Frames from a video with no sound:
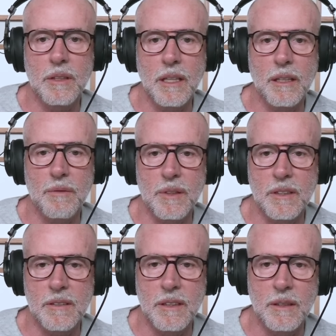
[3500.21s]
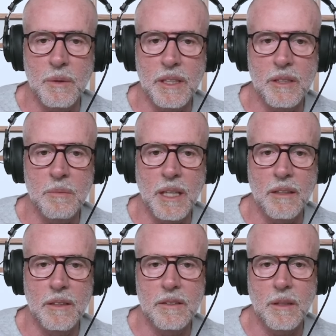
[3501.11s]
Thank you for listening to Raging
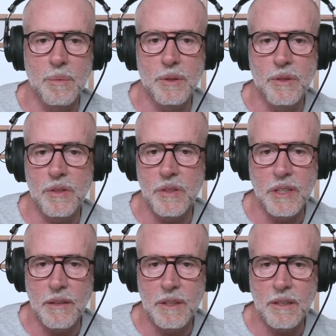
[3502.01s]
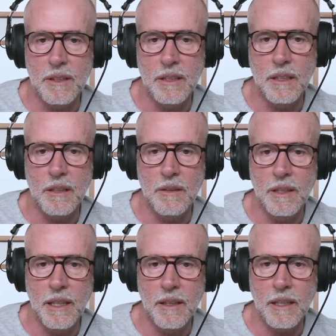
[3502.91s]
Moderates. Our producers are David Toledo and
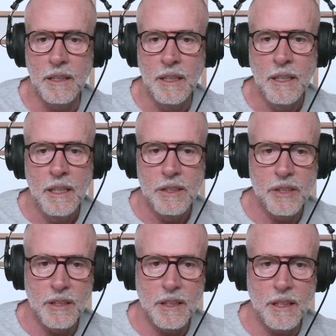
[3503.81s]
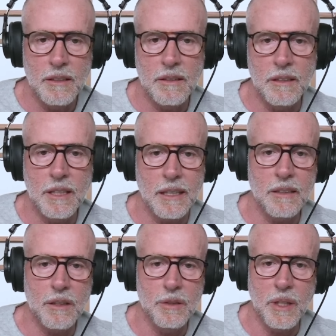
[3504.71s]
Eric Genikis. Our
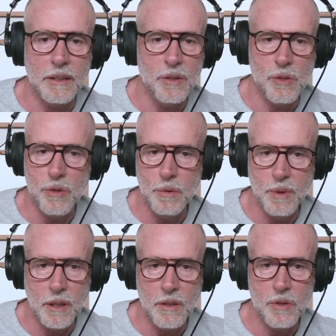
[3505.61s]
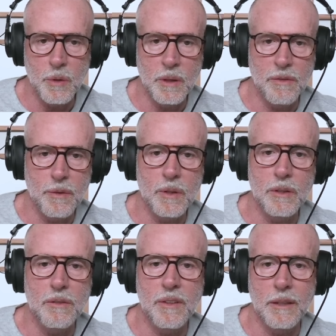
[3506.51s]
technical director is Drew Burrows. Going forward,
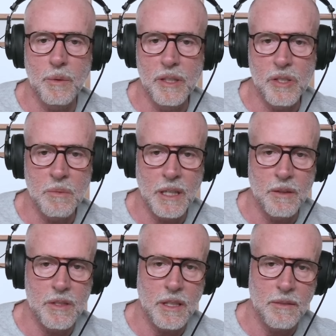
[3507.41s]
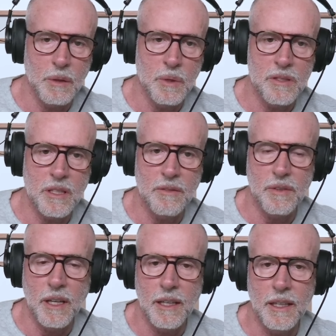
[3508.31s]
you'll find Raging Moderates every Wednesday and
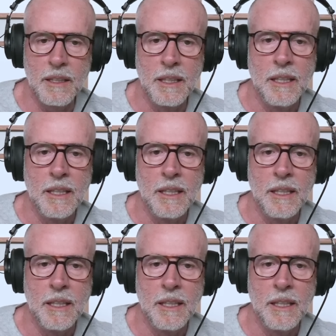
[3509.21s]
Friday.